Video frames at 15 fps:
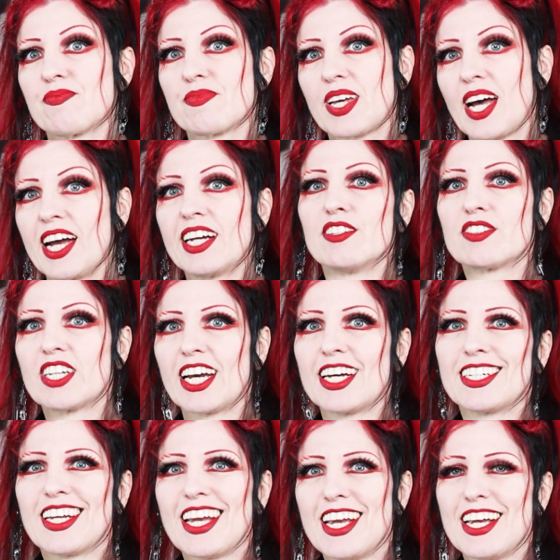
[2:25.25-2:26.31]
kind of
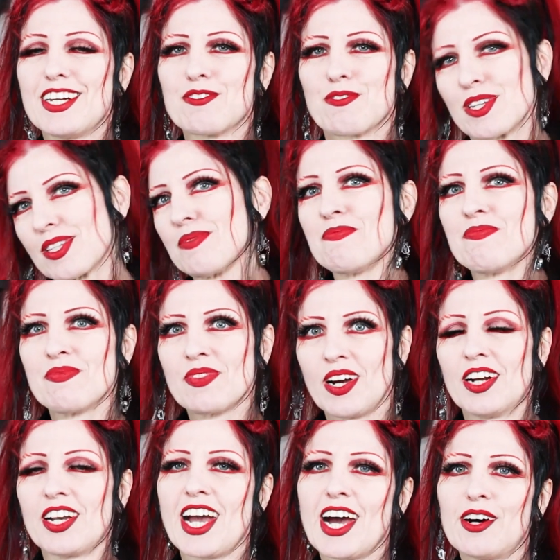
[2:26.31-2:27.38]
get a rhythm
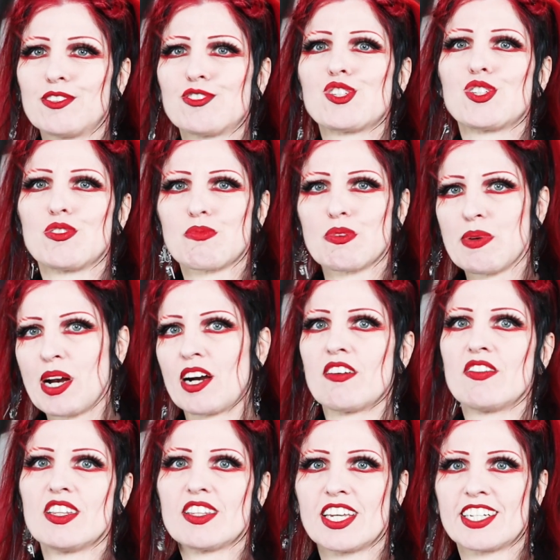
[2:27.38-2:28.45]
on how to prepare
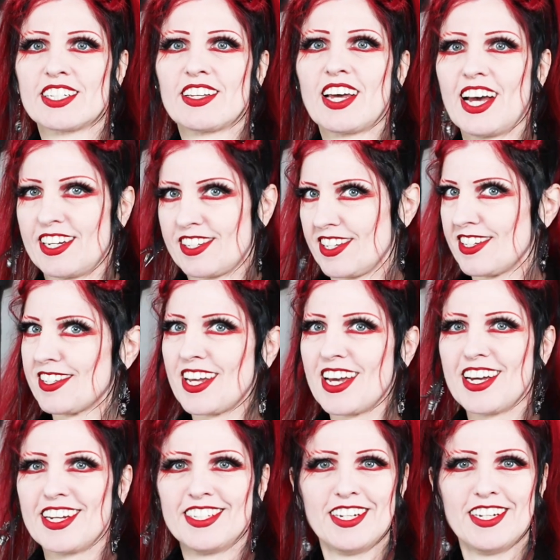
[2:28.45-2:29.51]
everything. As I
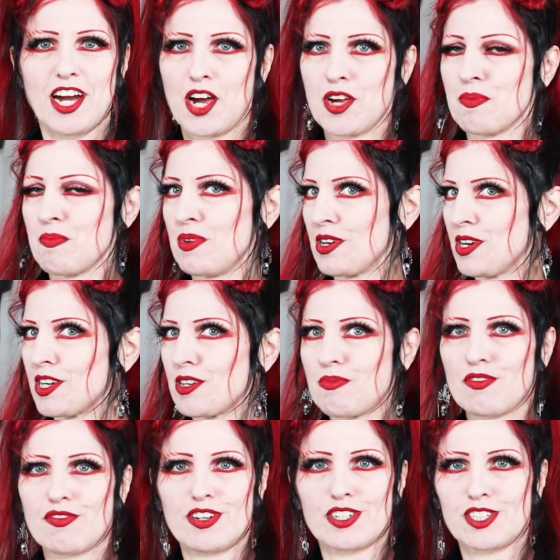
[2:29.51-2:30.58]
said, I am not a
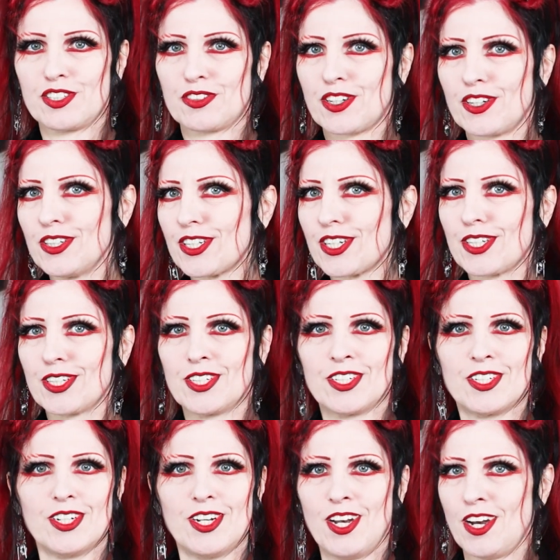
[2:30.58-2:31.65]
professional cook,
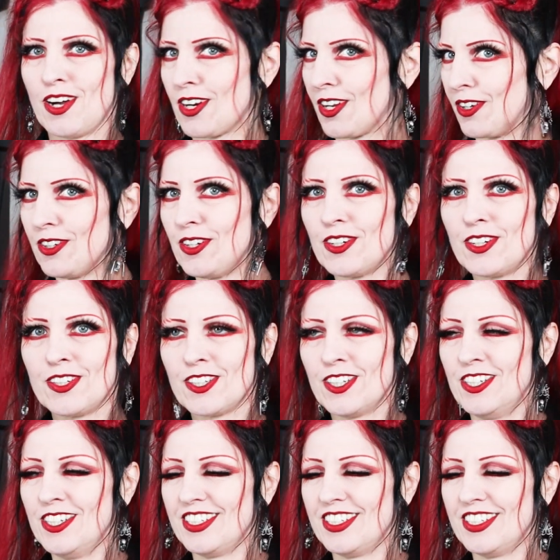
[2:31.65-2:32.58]
not at all.